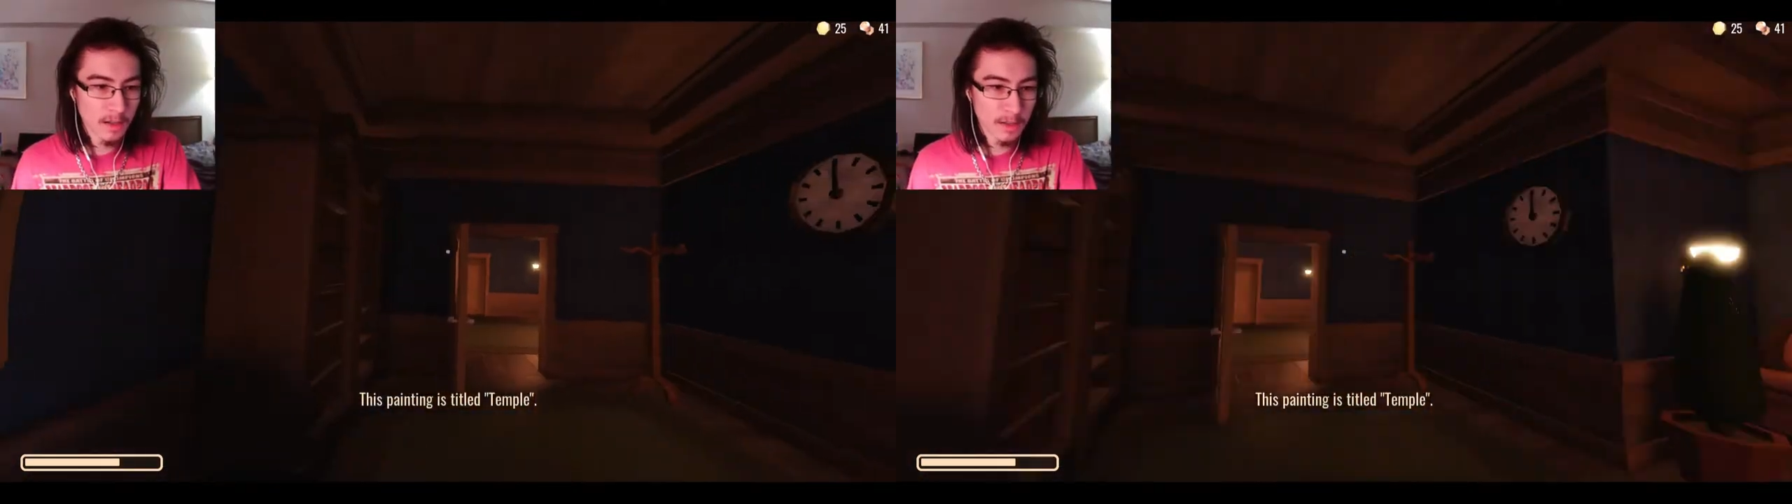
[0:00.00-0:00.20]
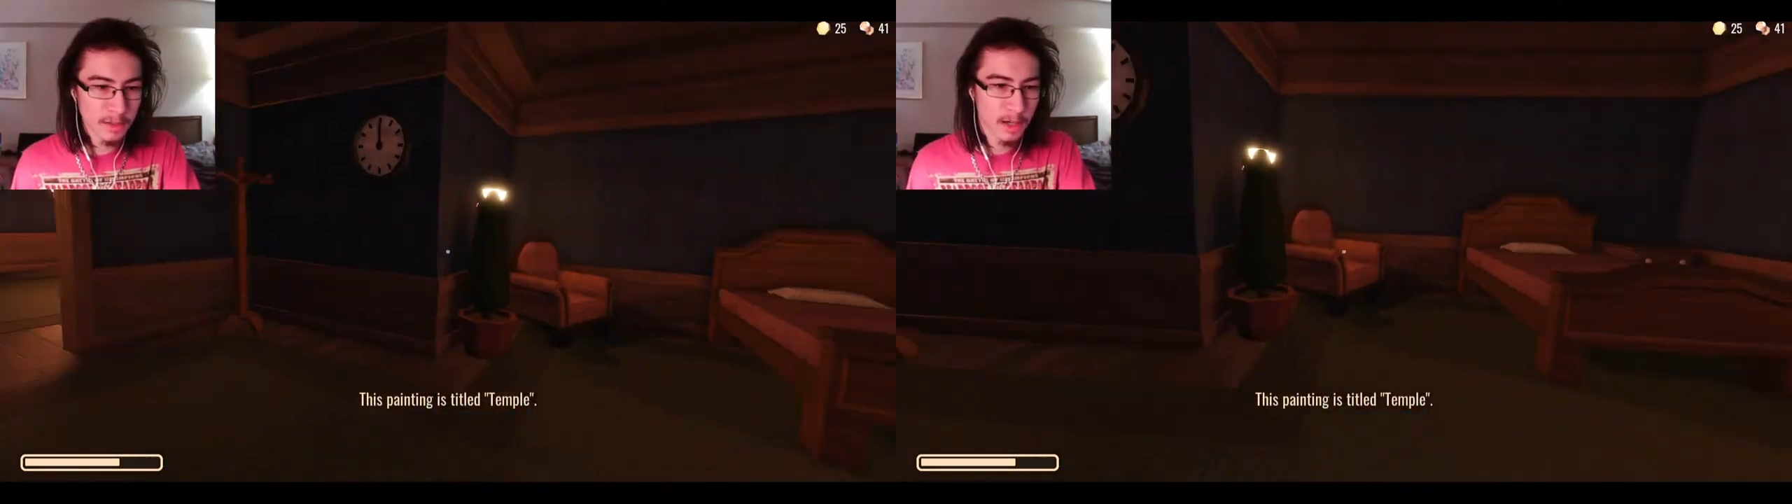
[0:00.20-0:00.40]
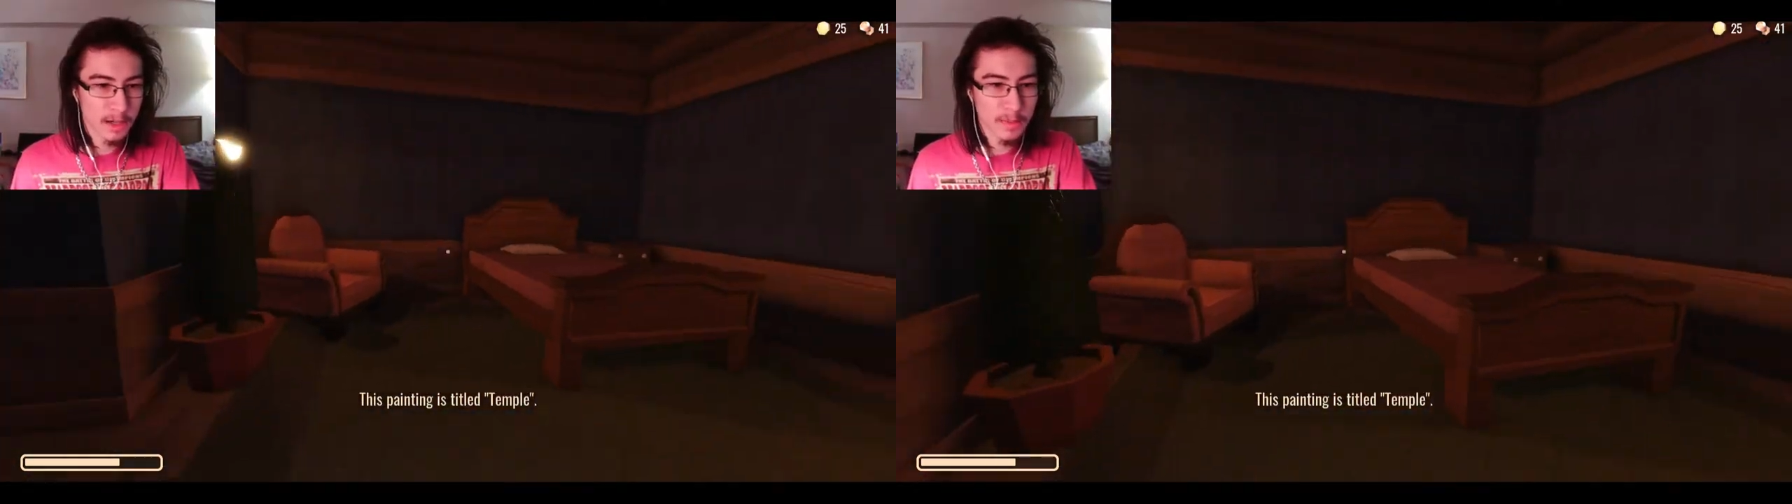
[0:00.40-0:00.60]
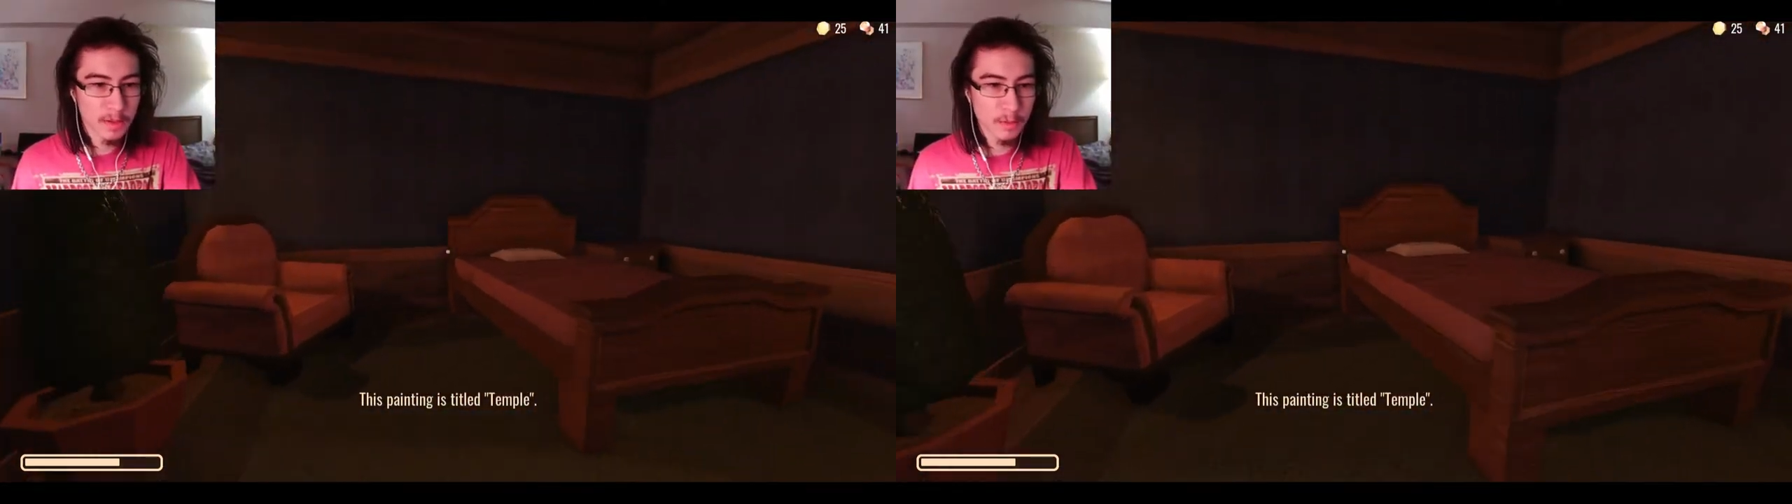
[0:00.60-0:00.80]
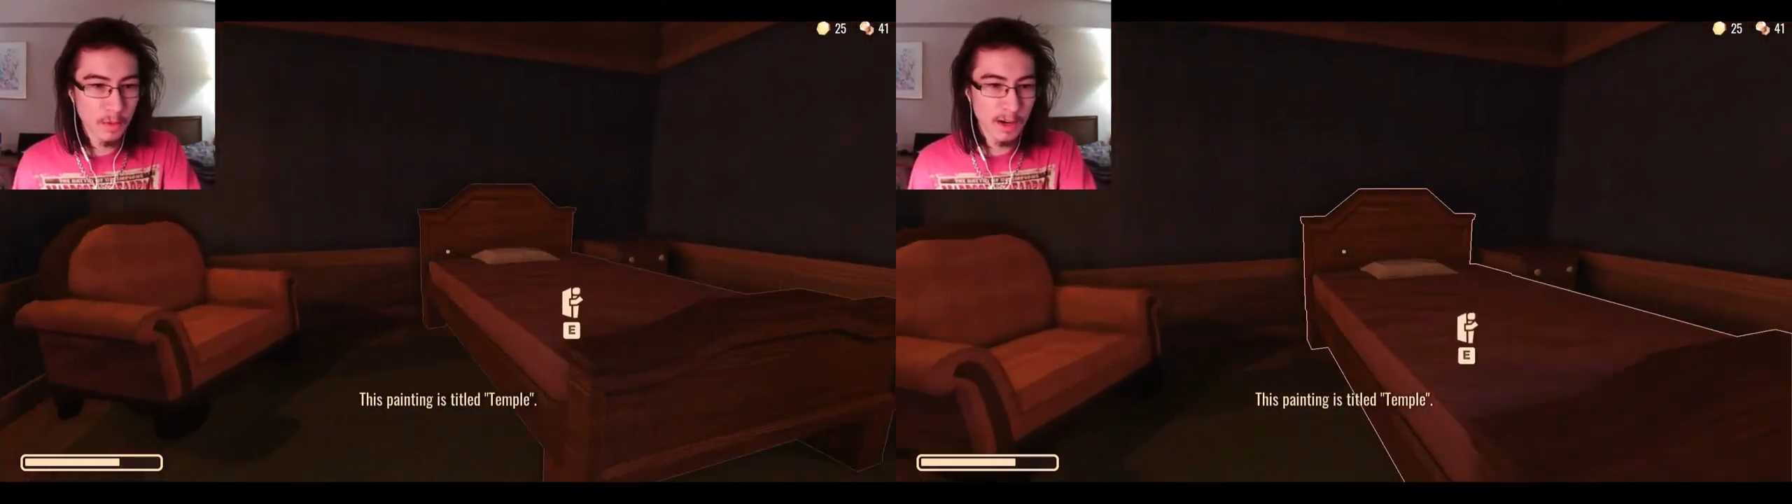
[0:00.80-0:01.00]

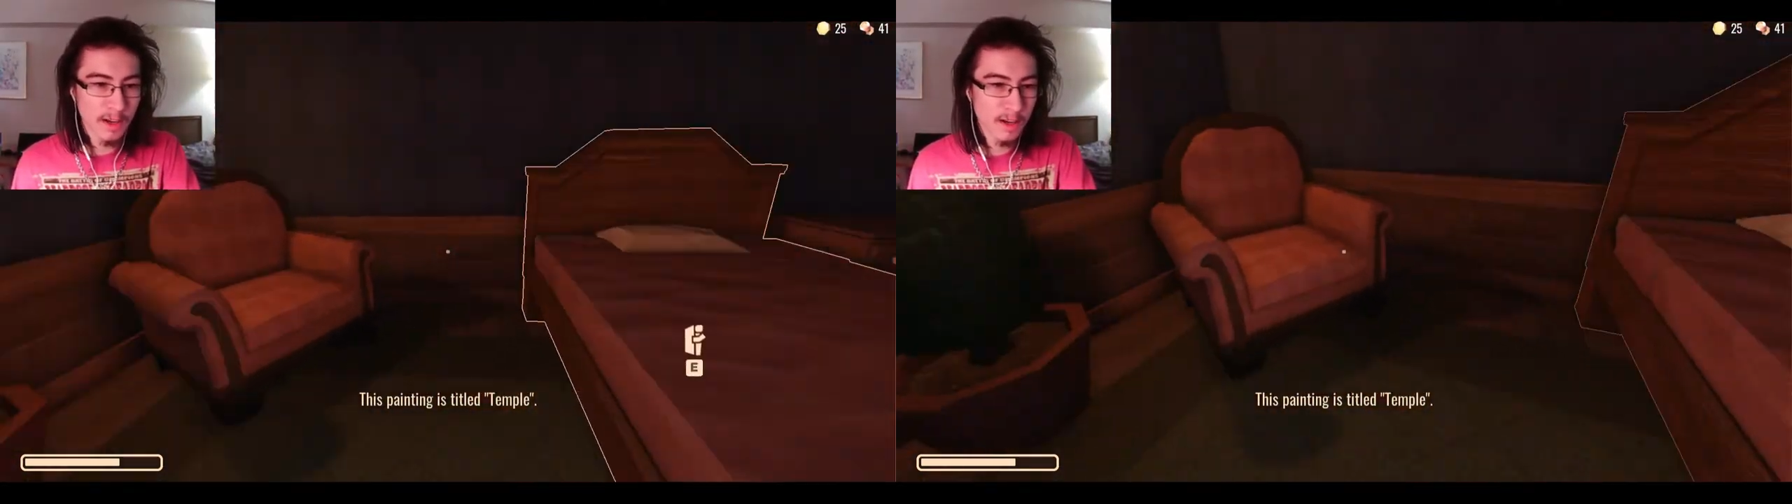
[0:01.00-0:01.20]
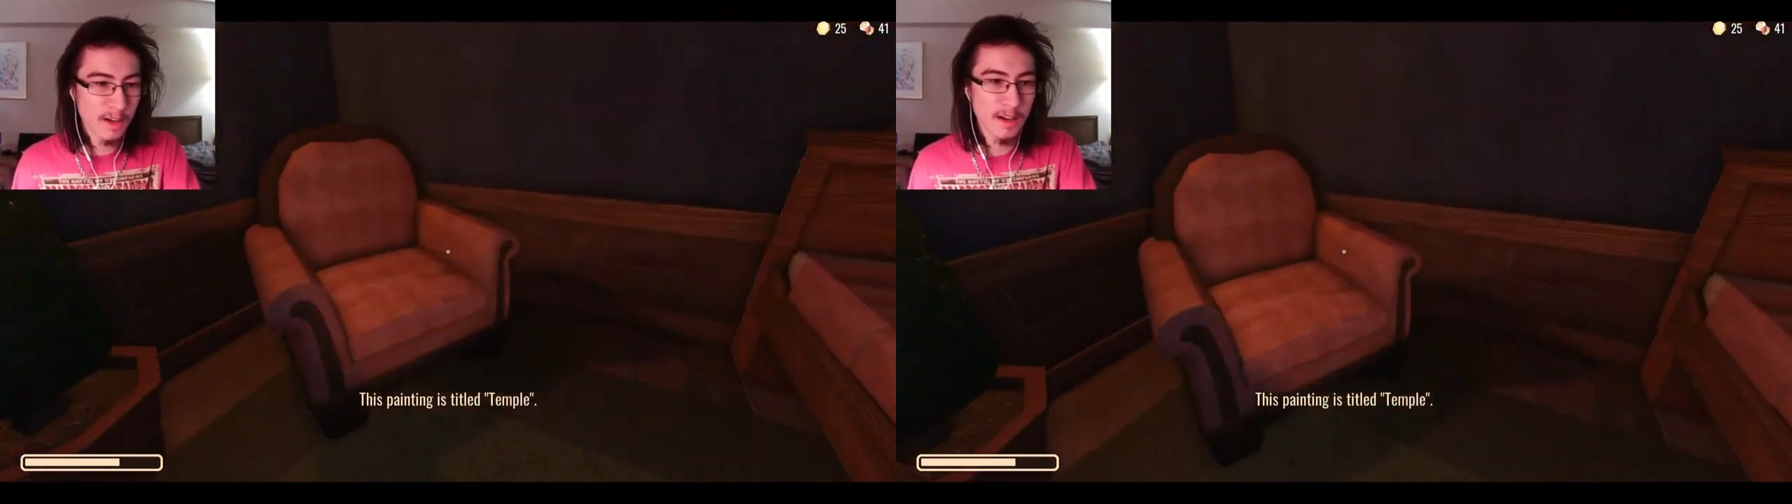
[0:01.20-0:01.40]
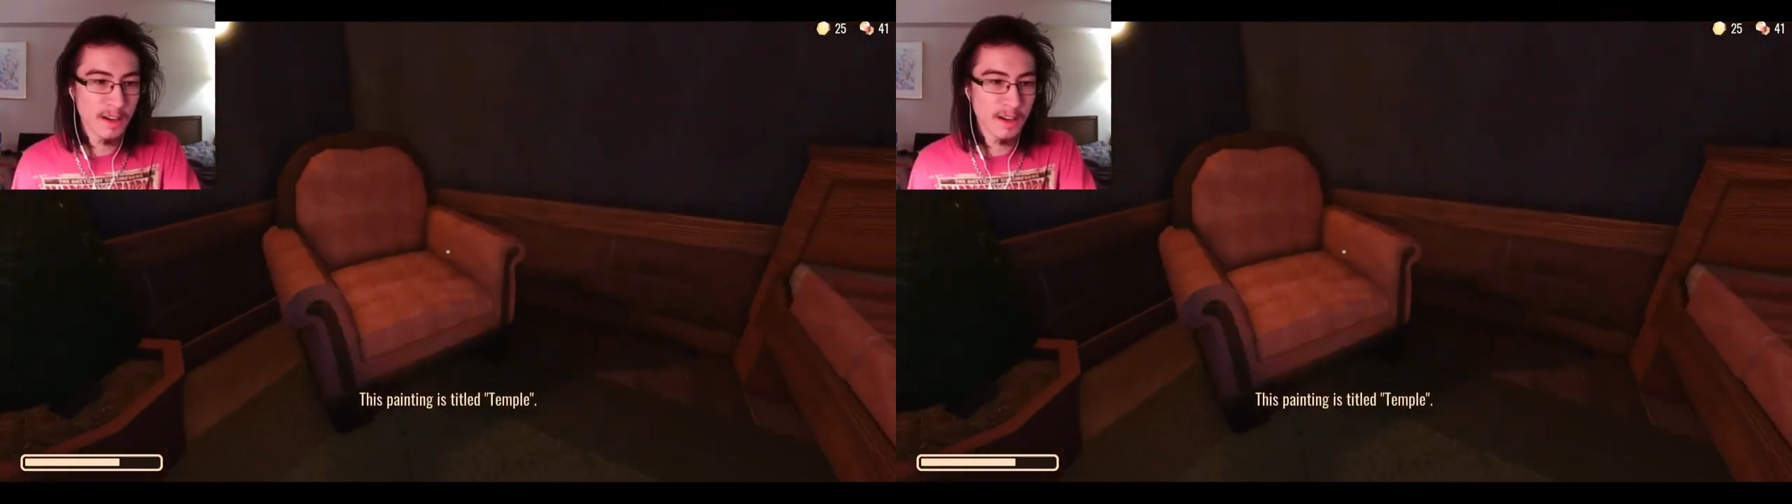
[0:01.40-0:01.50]
Typewriter.